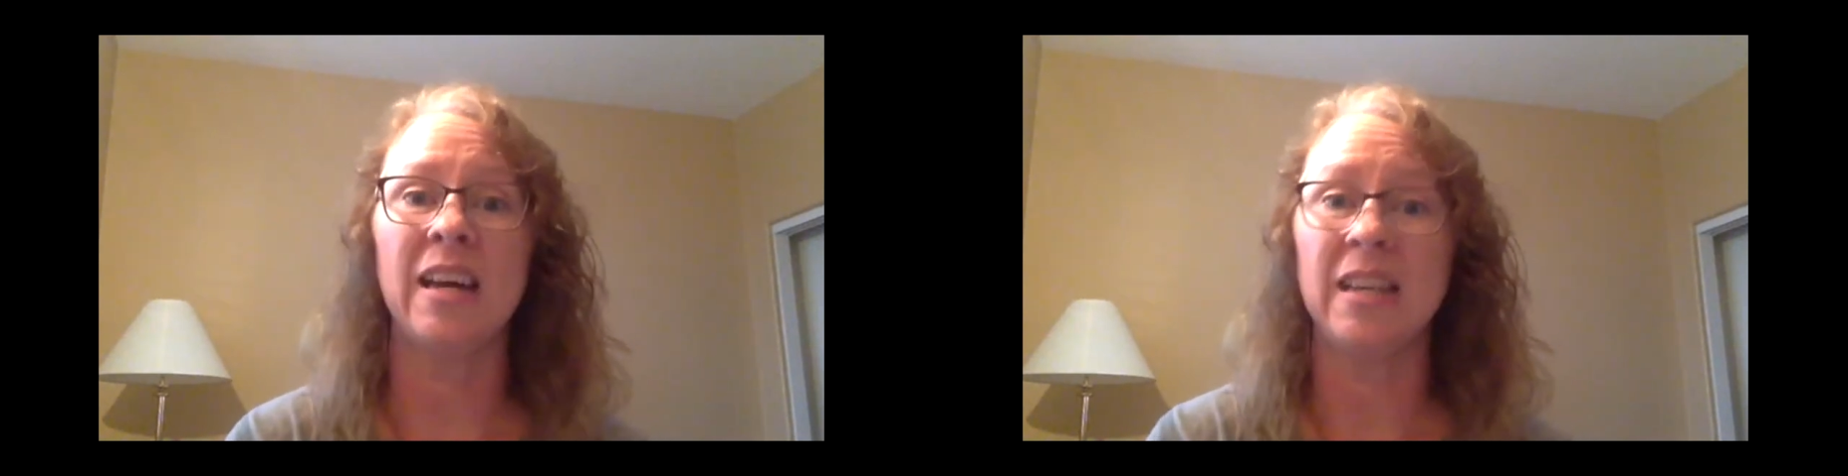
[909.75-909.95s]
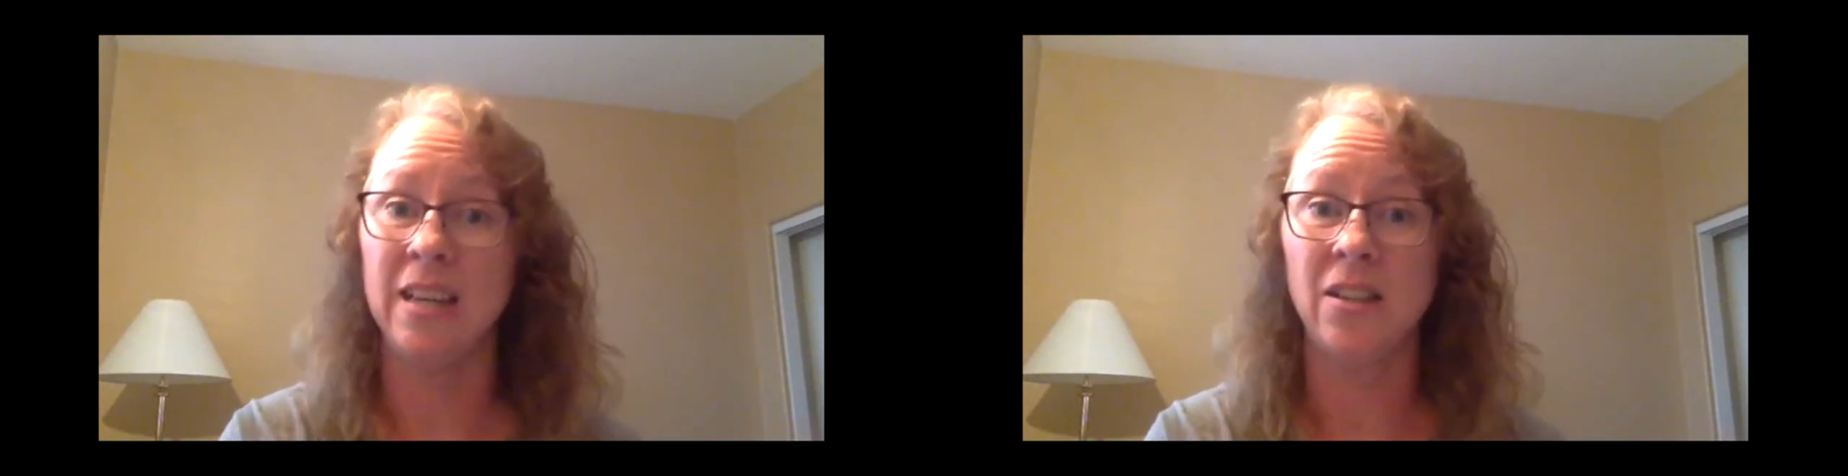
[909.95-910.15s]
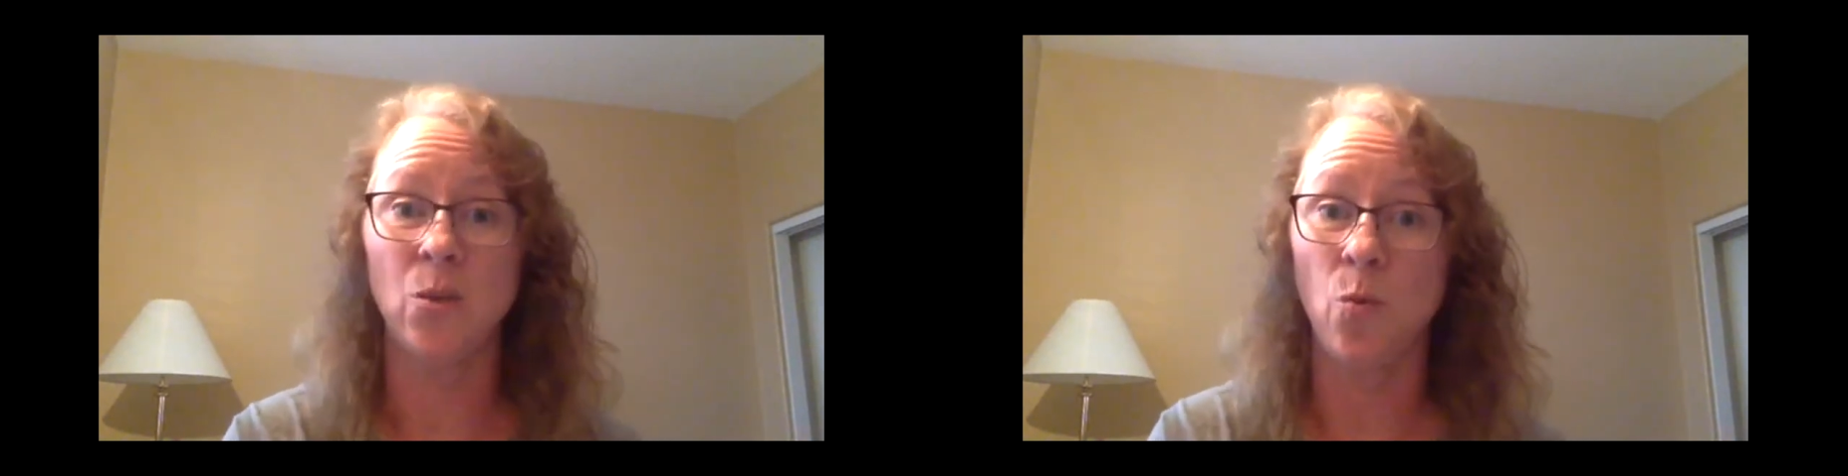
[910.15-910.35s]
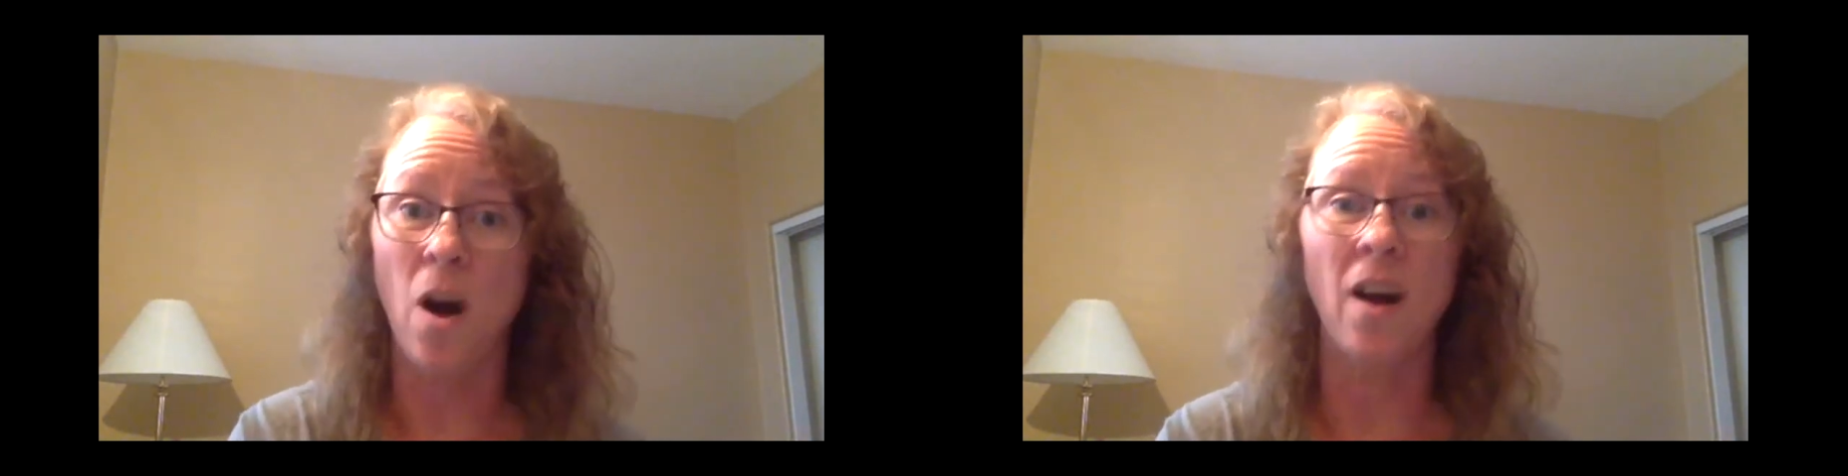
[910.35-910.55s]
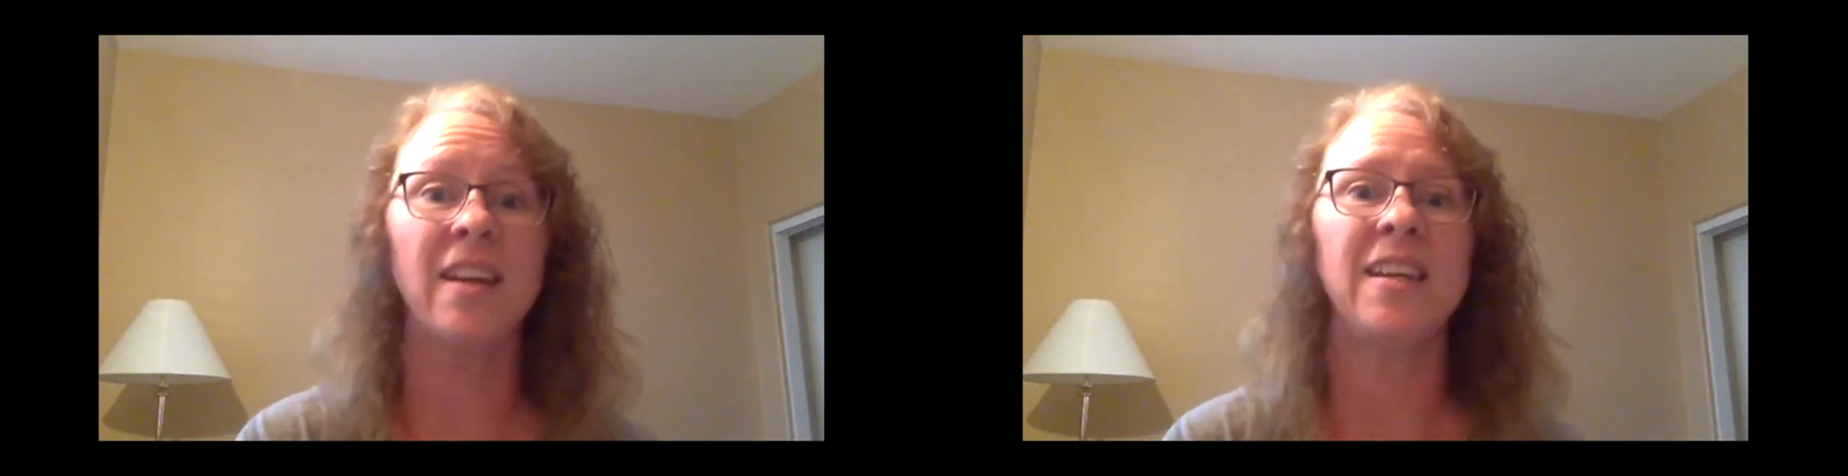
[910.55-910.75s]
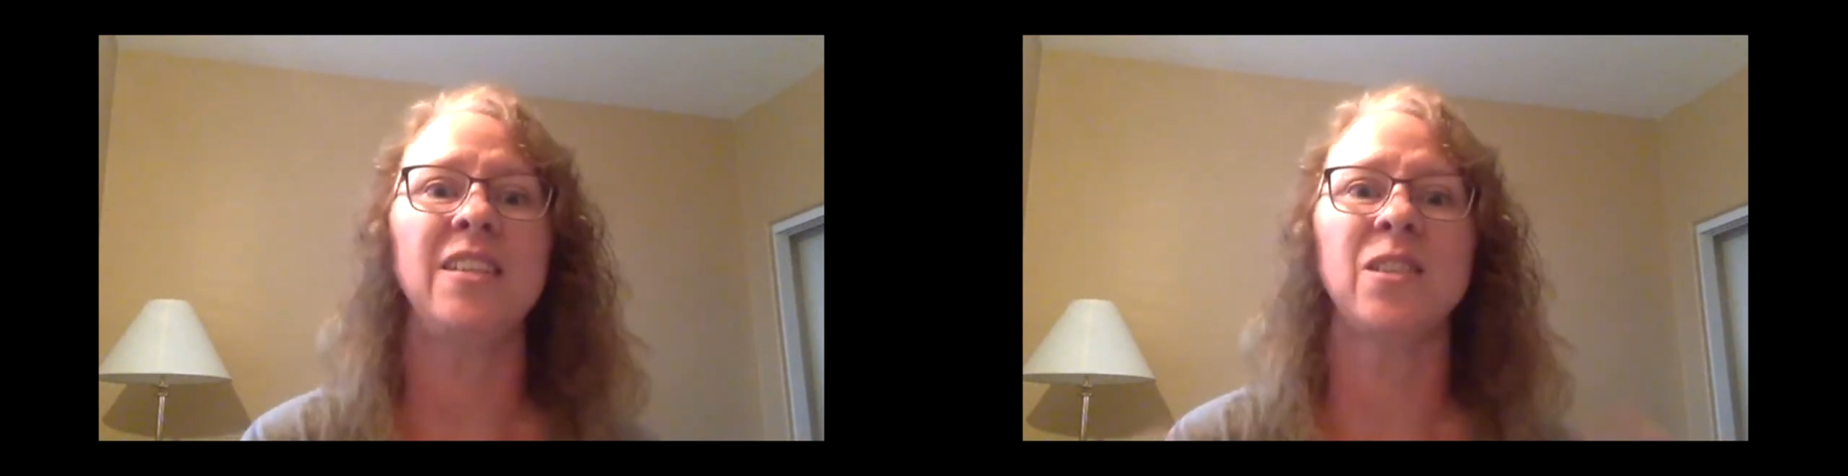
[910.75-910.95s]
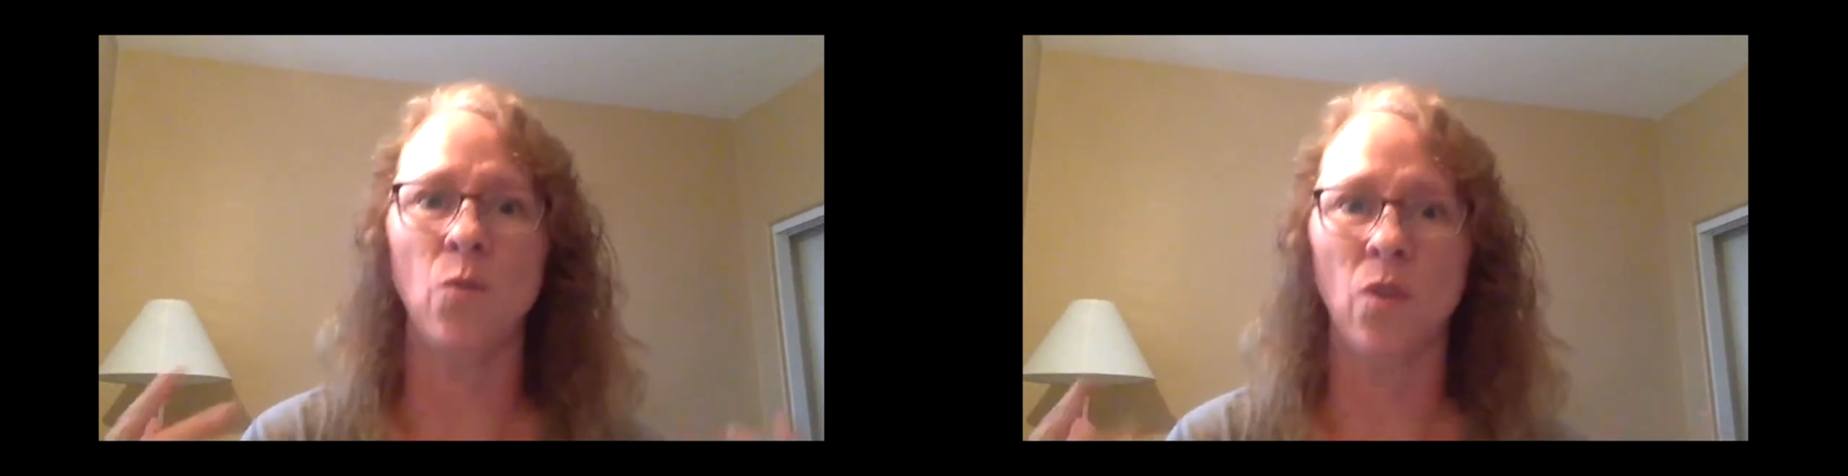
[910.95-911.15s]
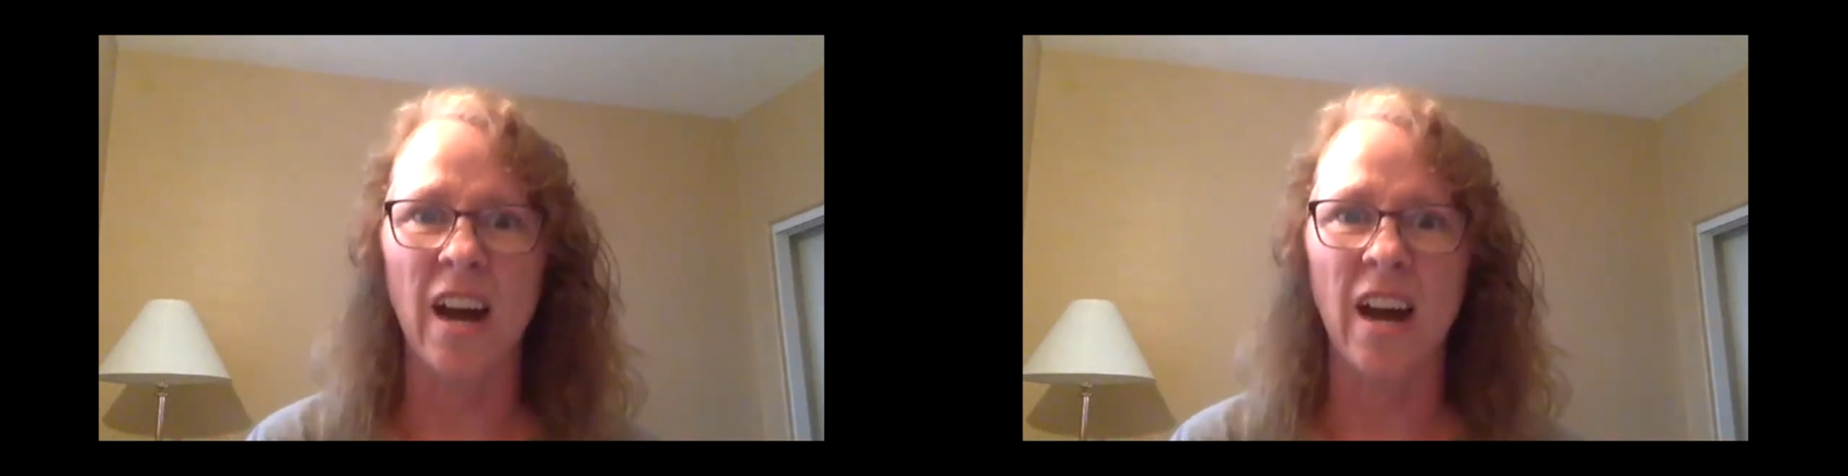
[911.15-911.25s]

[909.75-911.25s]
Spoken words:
I need to walk. I need some more